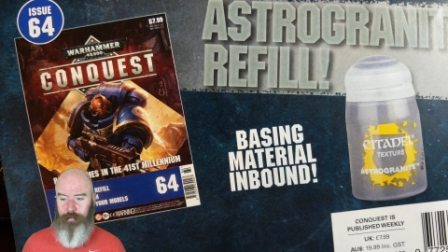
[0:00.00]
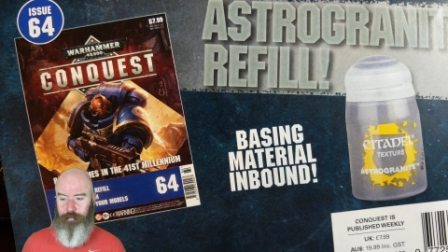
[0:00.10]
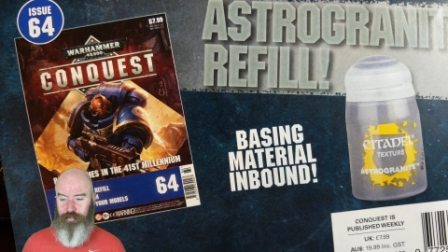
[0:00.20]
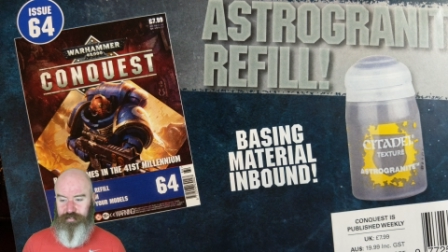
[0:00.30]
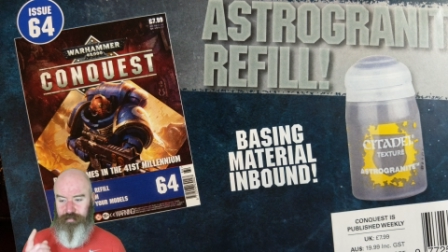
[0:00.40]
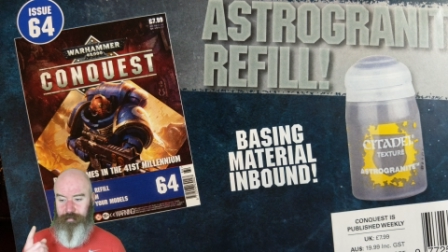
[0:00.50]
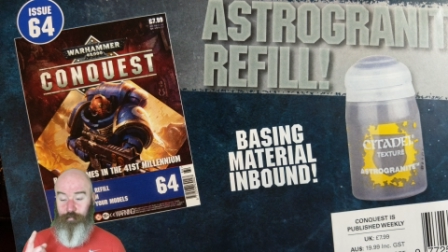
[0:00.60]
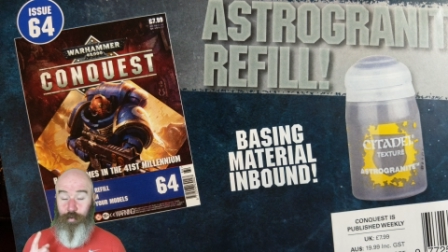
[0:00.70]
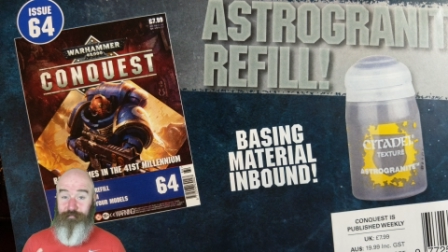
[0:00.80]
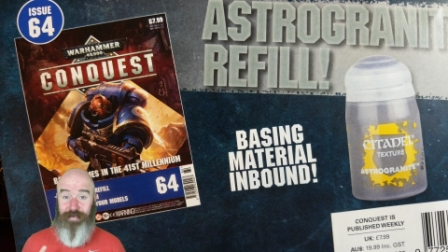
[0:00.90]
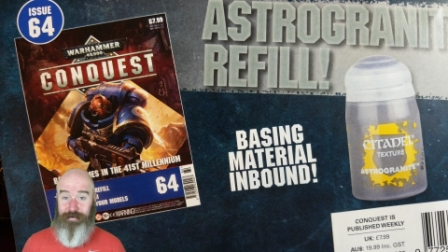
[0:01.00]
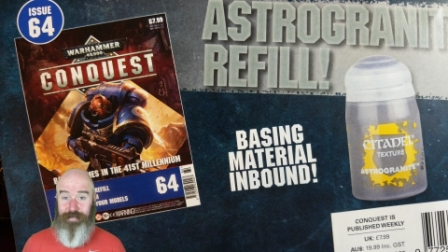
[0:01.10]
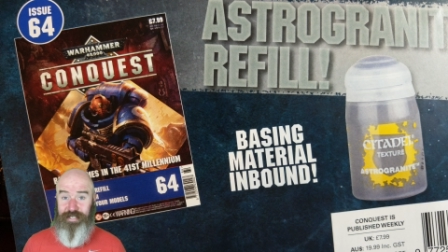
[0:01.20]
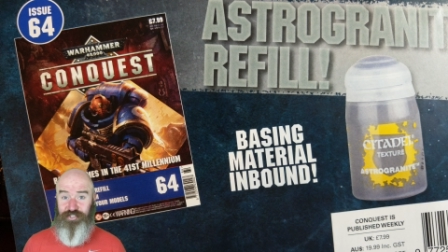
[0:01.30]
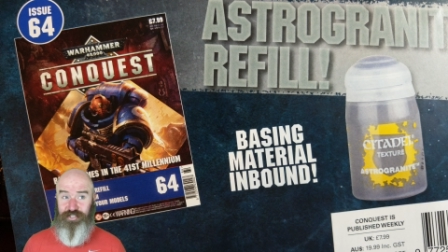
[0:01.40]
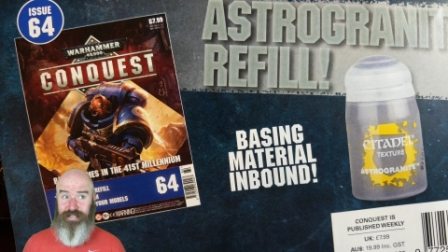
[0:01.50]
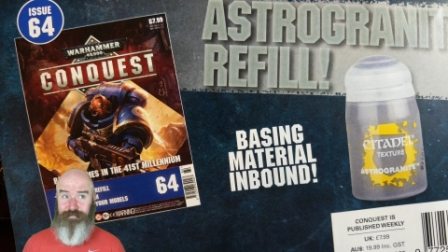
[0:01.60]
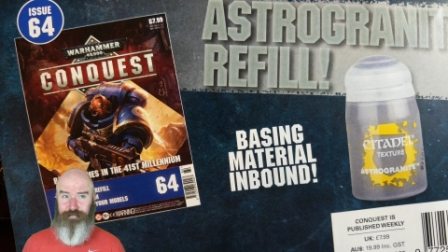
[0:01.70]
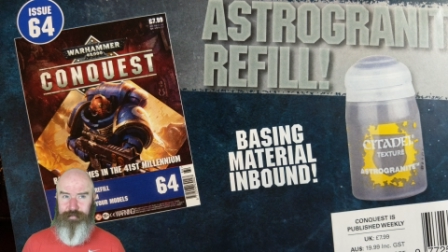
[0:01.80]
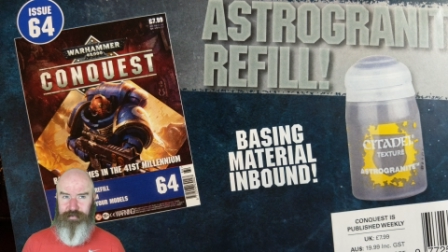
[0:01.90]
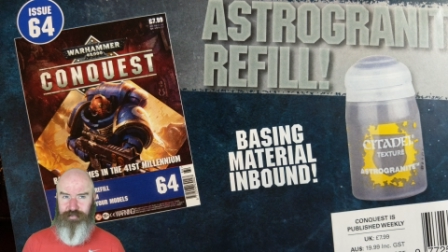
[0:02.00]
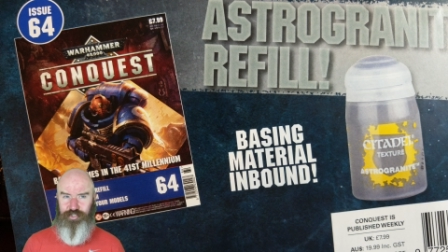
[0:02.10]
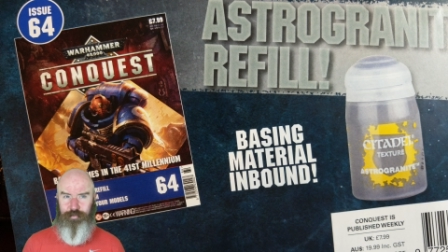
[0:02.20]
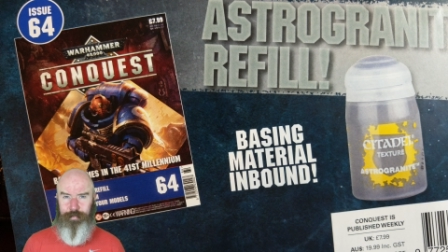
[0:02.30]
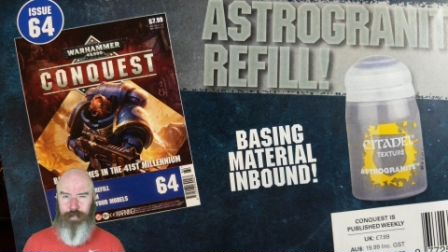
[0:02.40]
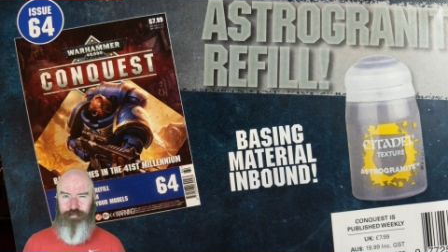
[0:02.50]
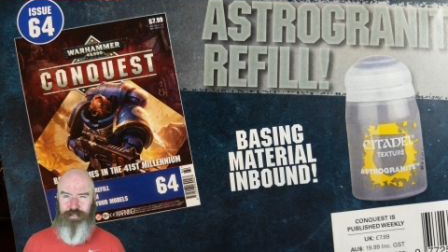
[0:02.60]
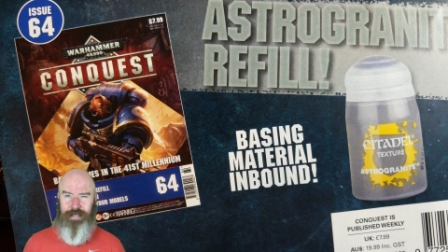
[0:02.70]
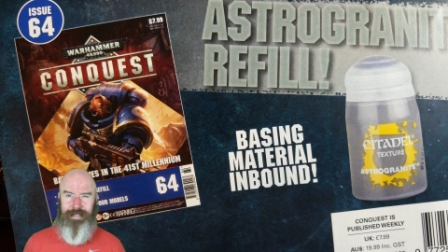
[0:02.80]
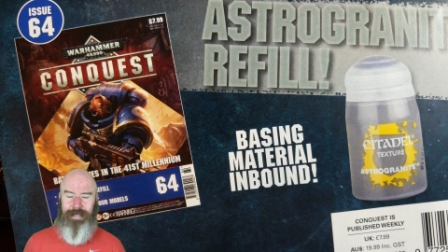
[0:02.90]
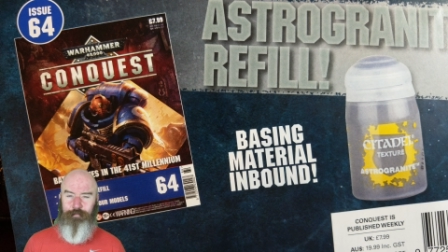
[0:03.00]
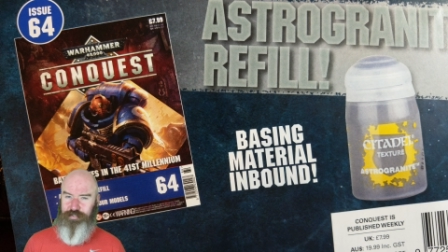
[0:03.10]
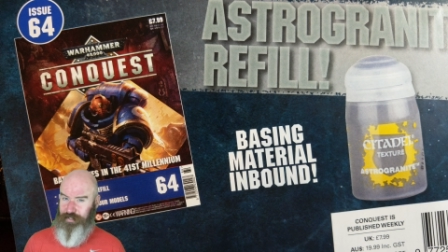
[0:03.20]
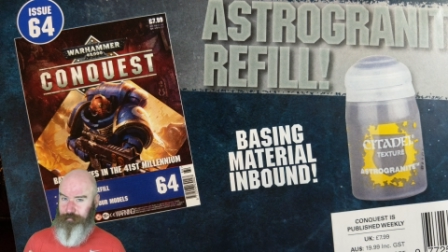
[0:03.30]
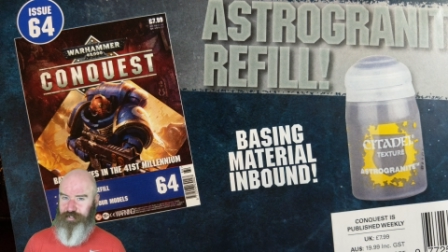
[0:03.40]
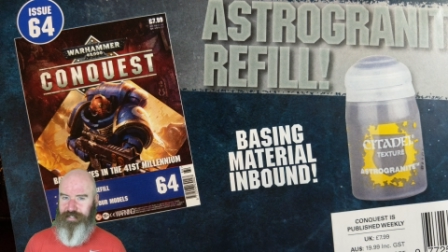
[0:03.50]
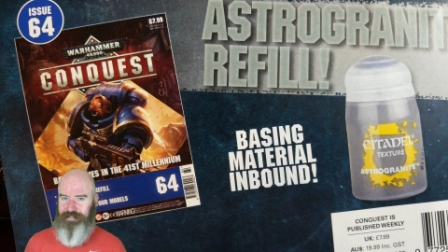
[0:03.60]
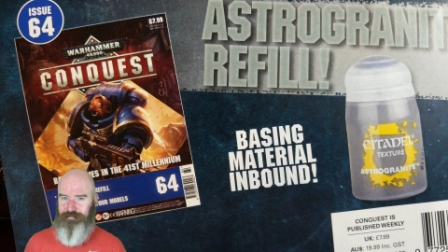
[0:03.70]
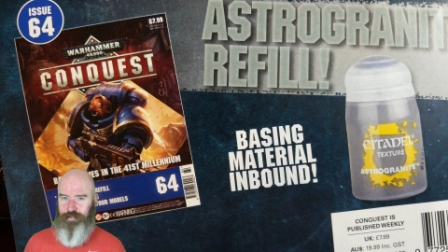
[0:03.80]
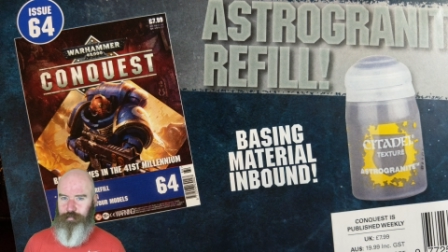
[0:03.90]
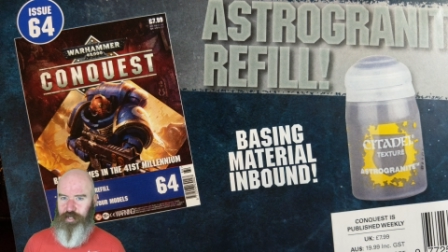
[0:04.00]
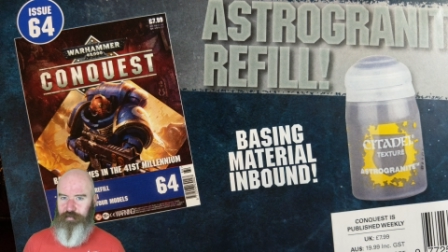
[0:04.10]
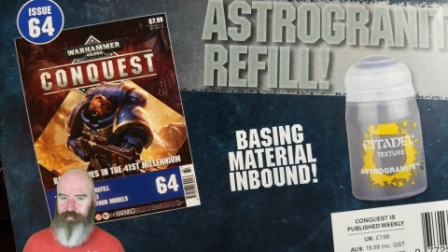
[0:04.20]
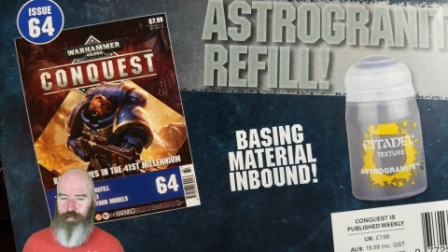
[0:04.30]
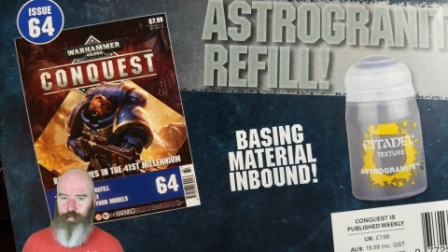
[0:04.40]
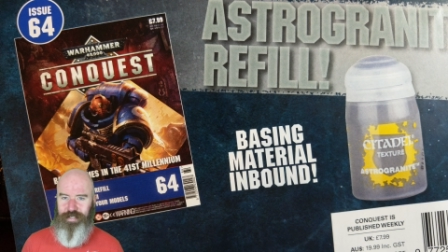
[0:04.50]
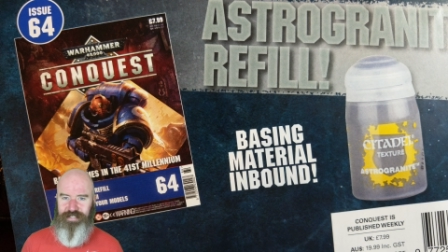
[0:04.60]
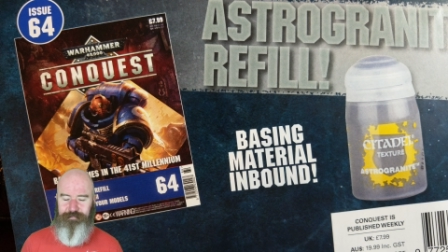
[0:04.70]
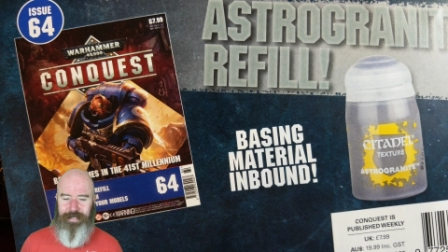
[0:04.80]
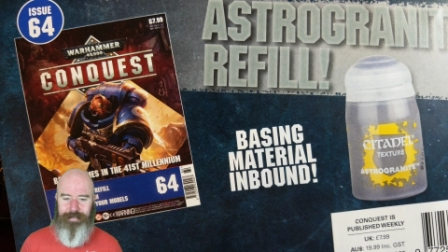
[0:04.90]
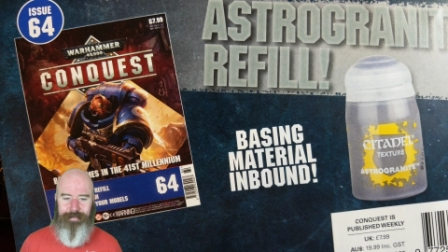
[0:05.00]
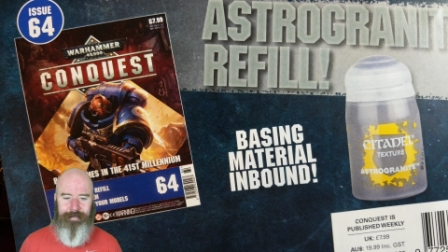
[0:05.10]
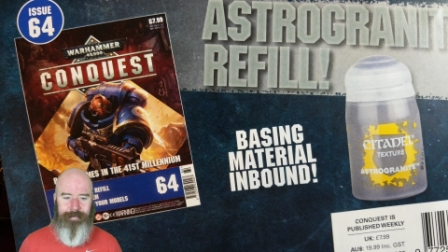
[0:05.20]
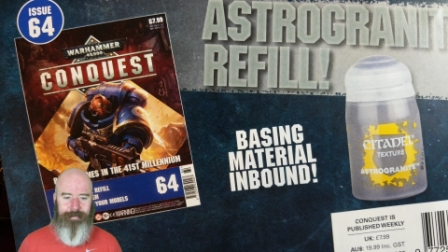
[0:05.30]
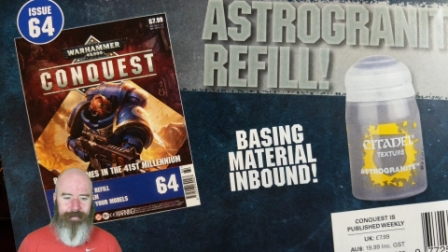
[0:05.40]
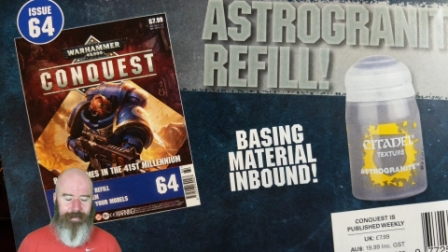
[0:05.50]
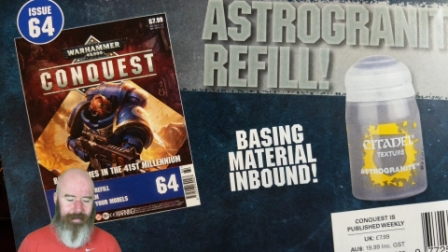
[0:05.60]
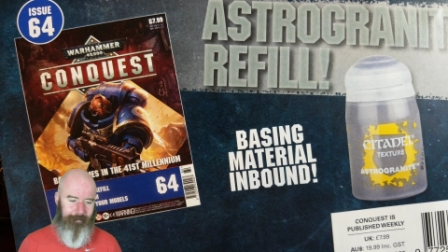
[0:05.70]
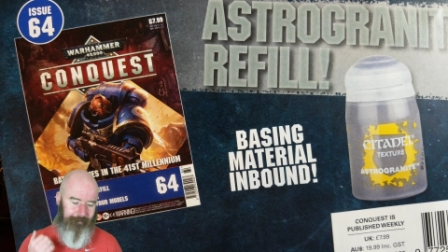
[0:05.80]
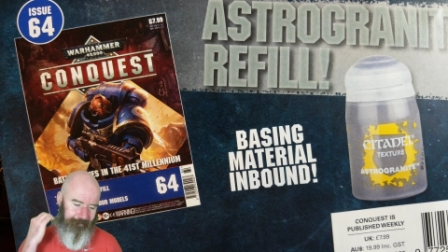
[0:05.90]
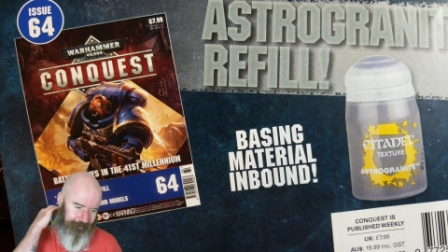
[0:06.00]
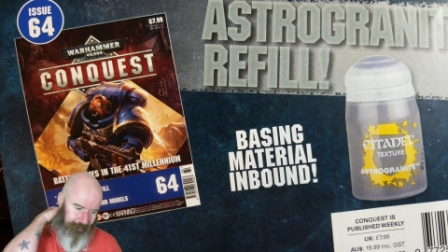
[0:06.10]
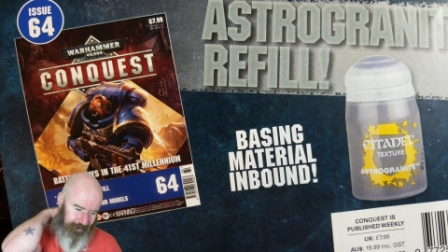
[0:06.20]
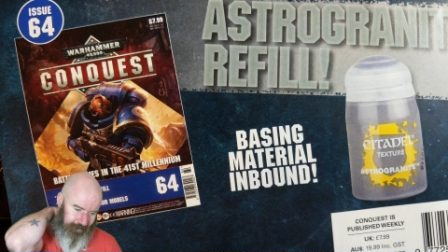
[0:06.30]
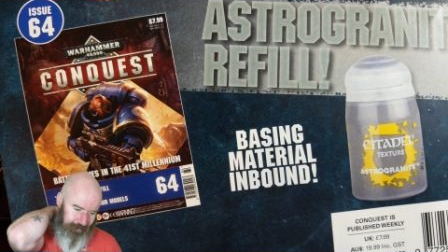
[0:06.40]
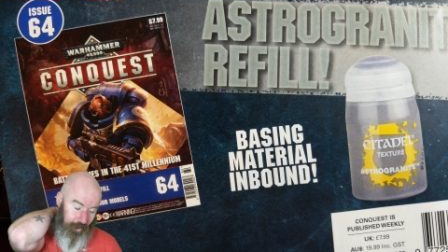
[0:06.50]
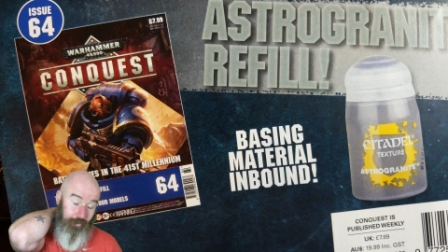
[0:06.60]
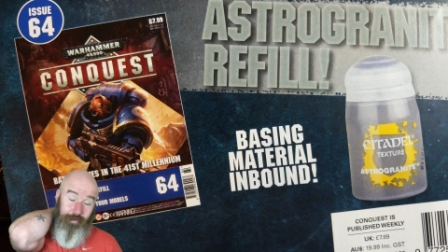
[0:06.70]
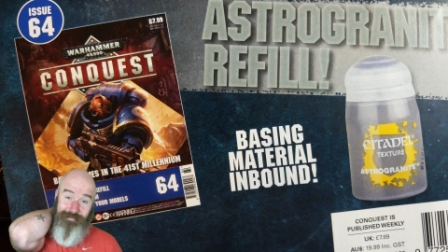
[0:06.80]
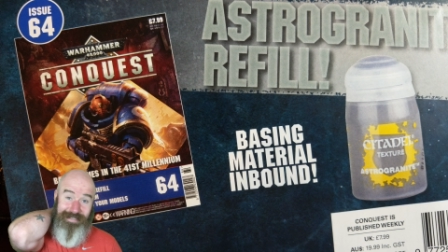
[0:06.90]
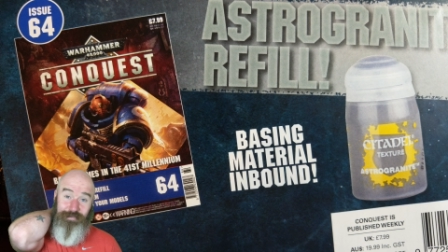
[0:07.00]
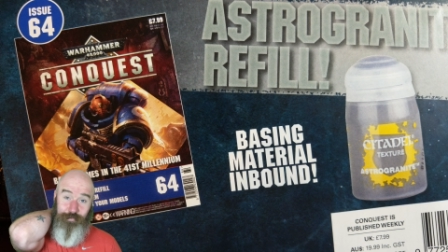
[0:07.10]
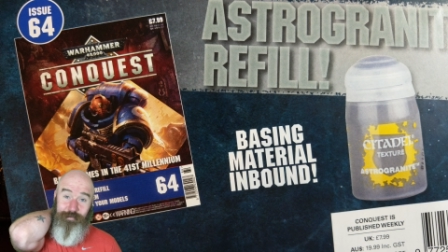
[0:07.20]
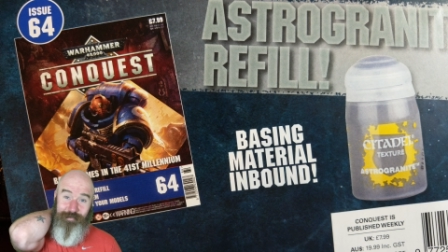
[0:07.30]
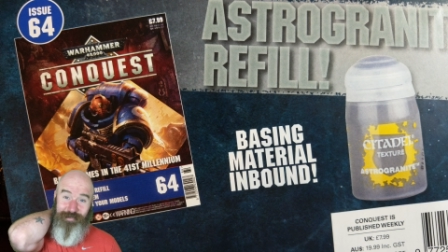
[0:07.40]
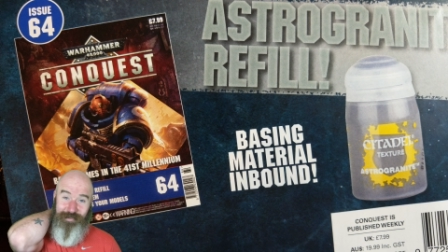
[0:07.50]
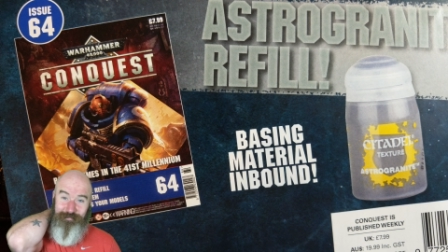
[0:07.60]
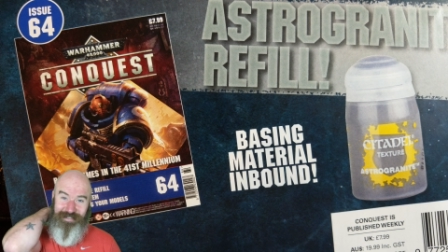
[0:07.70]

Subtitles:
but there's only been one variation, I think, from the original poster, and that was the objectives that we got a few weeks back. Oh no, it was last week we got the